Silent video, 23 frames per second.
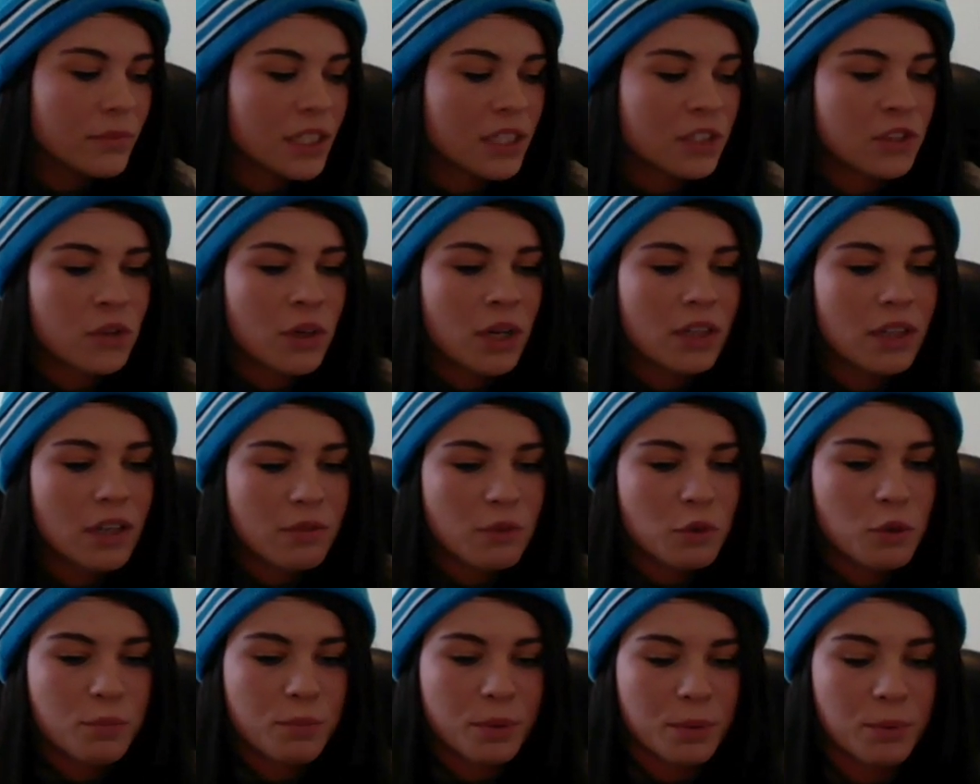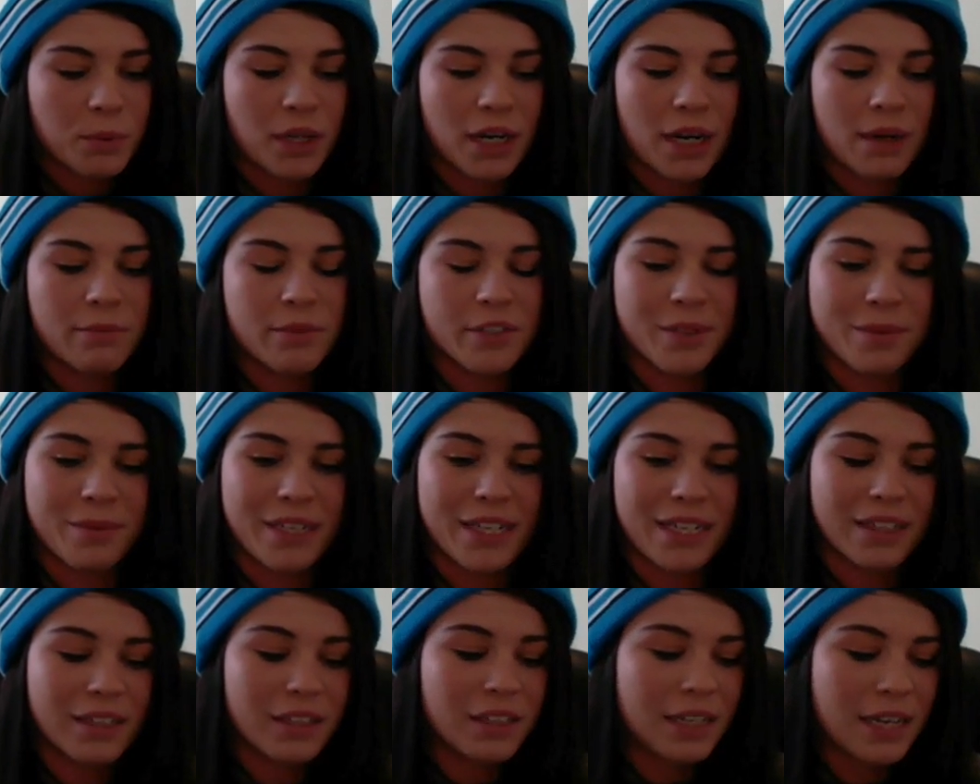And so I love it when people come to
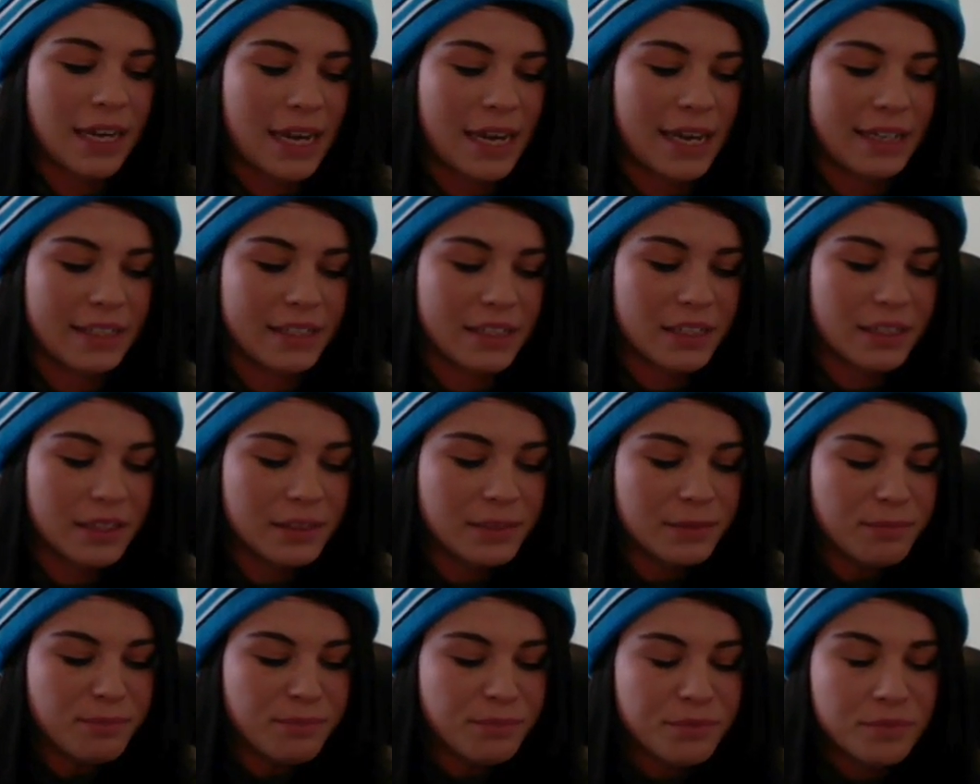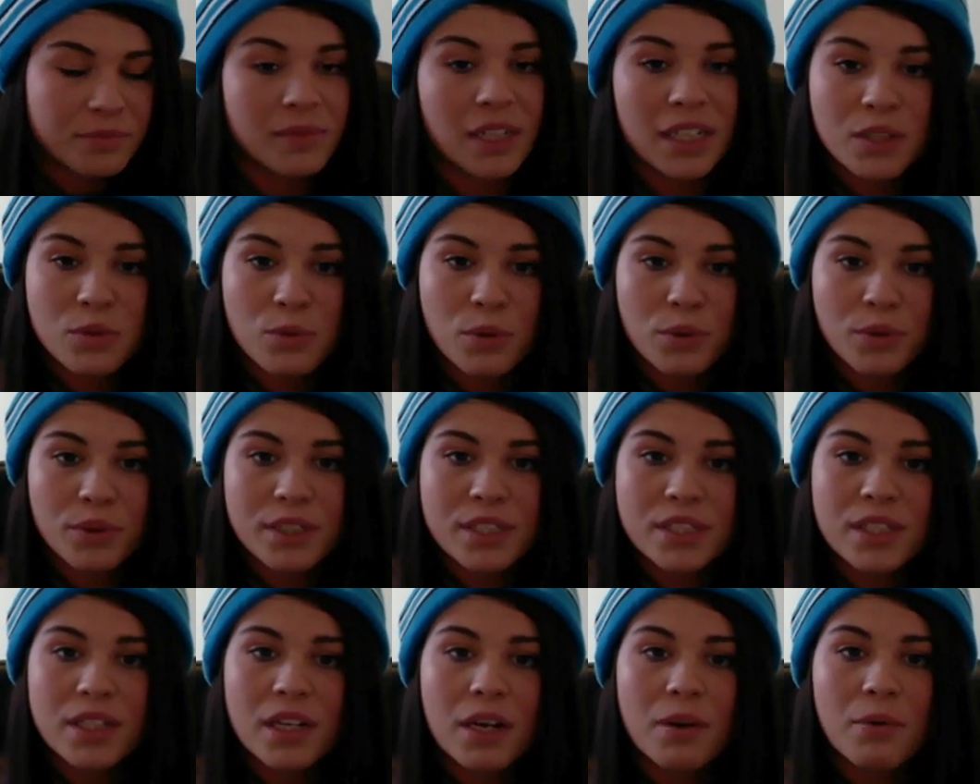me, and that's one
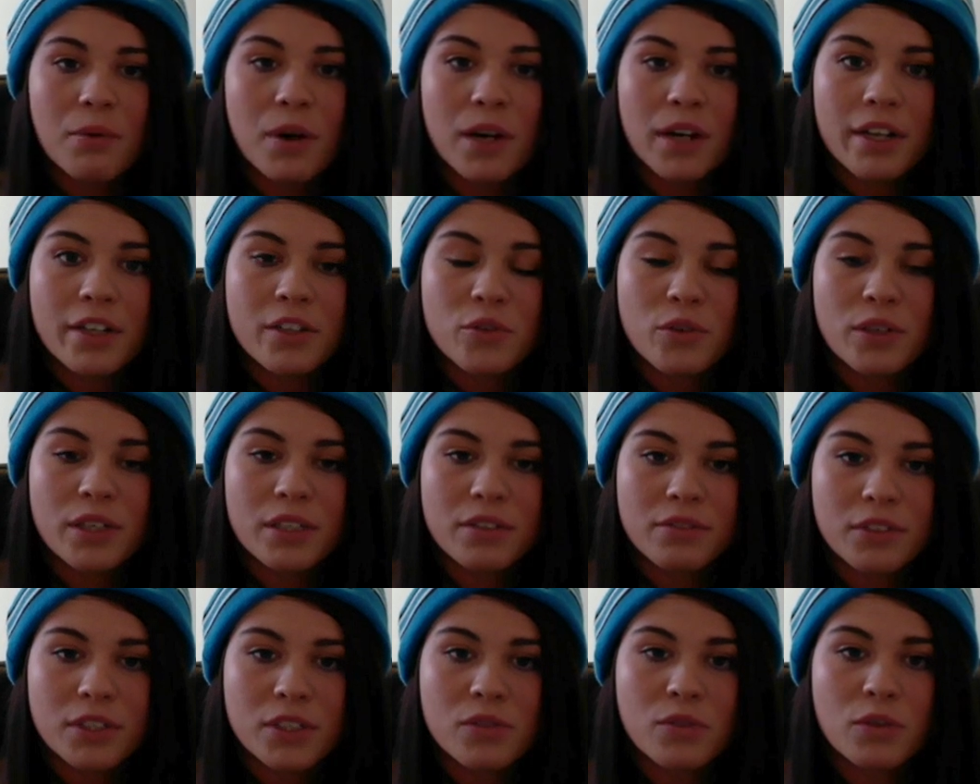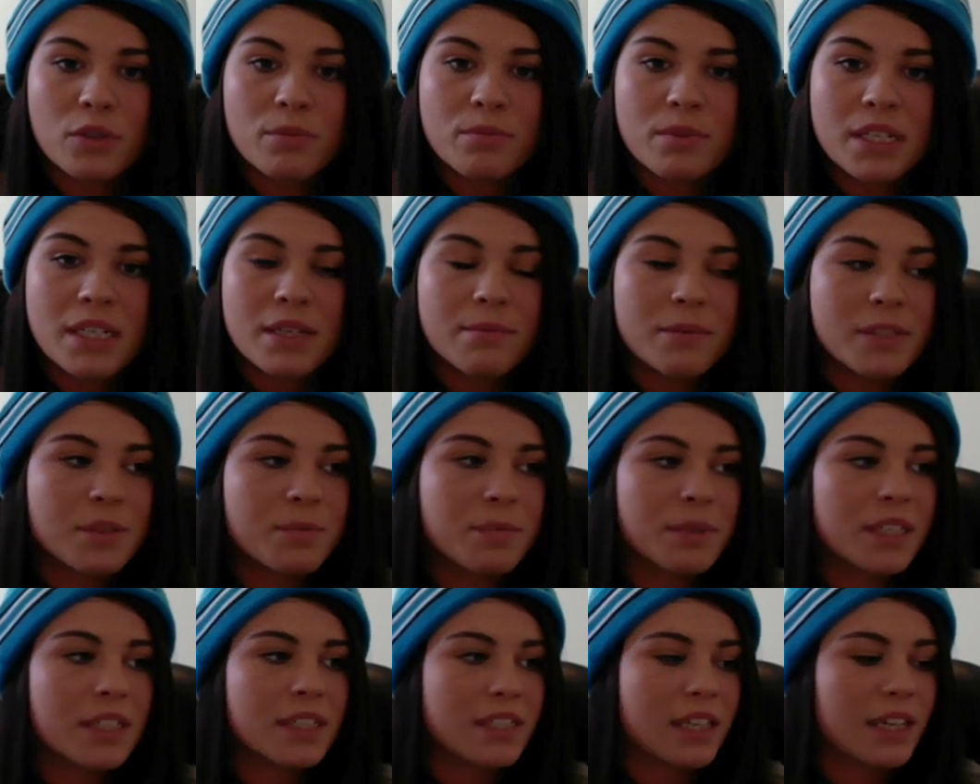reason I want to join the Phorm team,
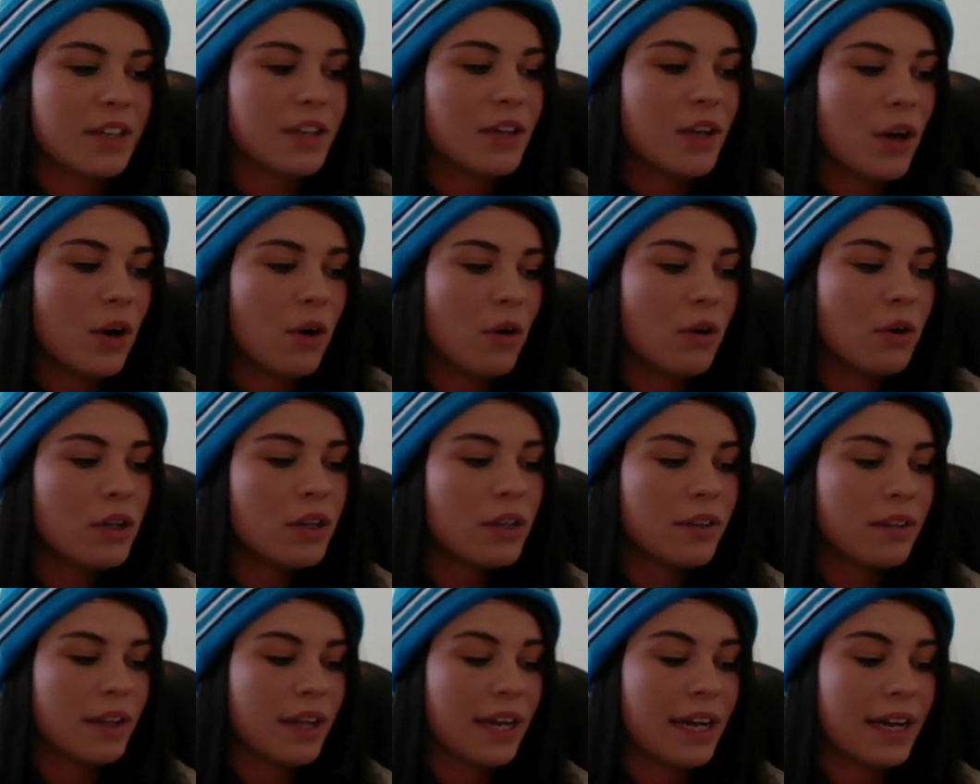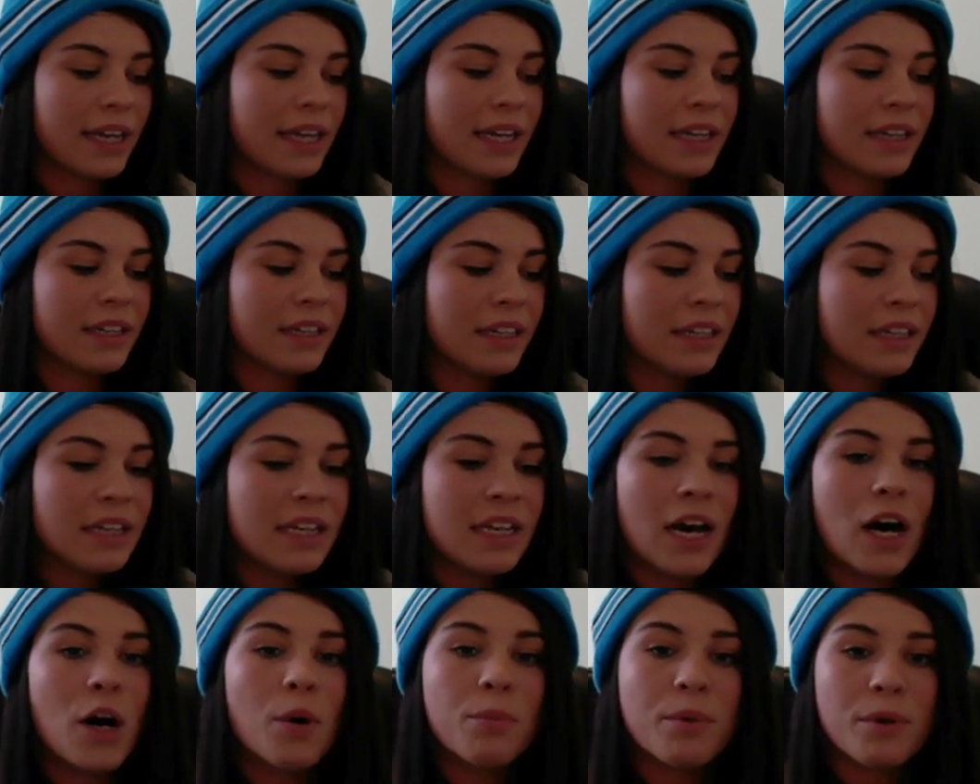is because I know that I can
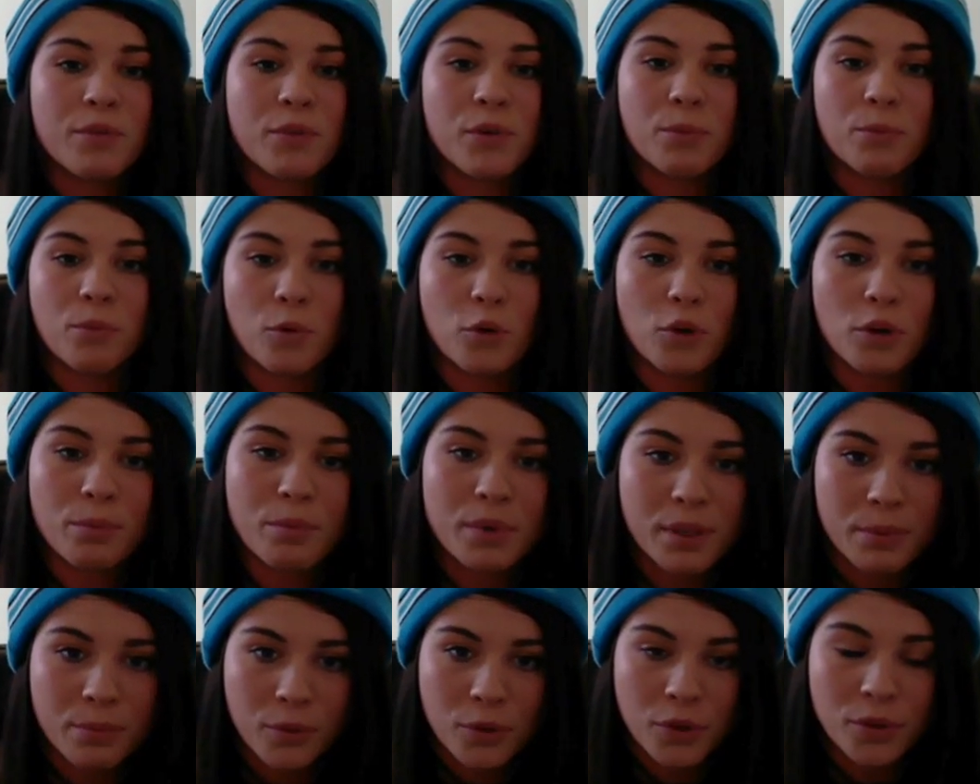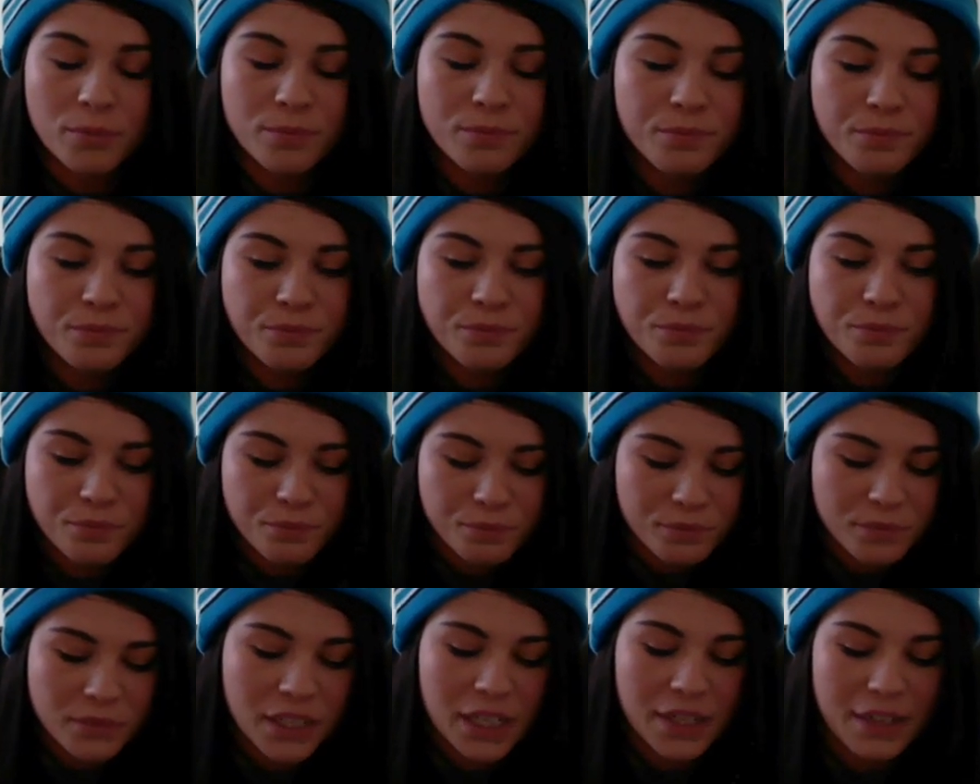help even more people.
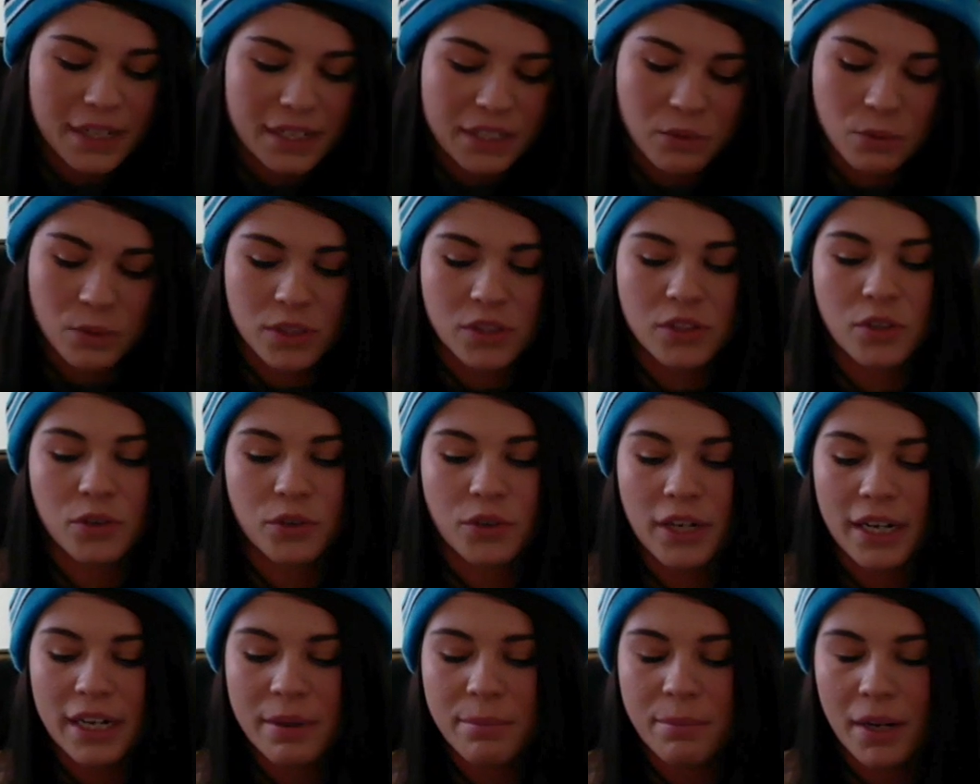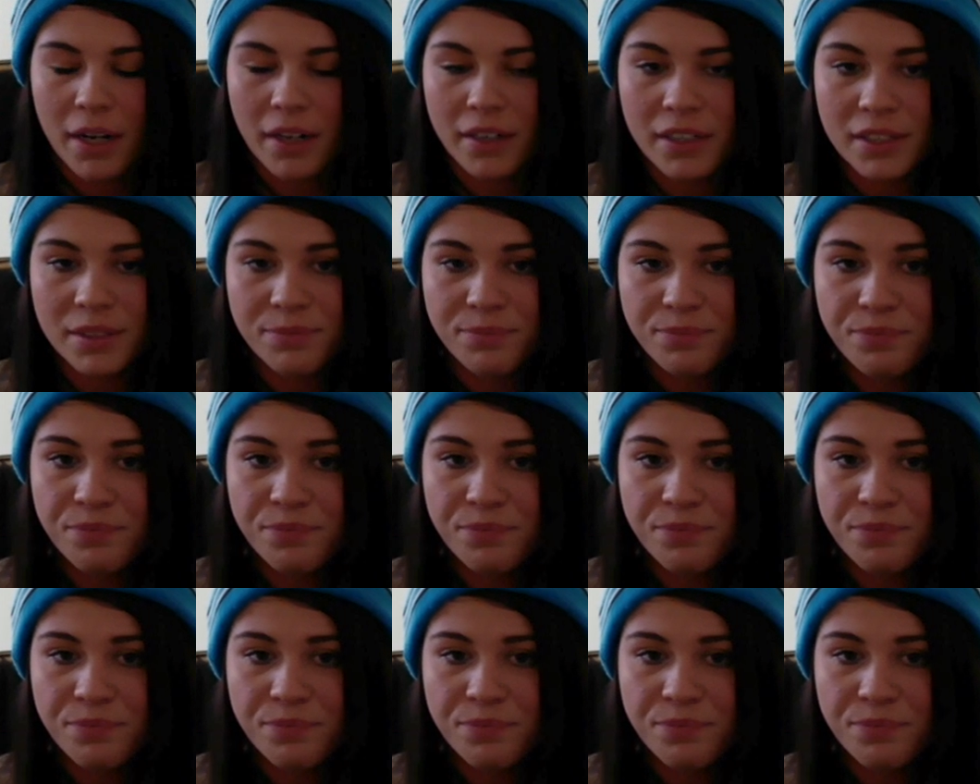And that's what's so great about it.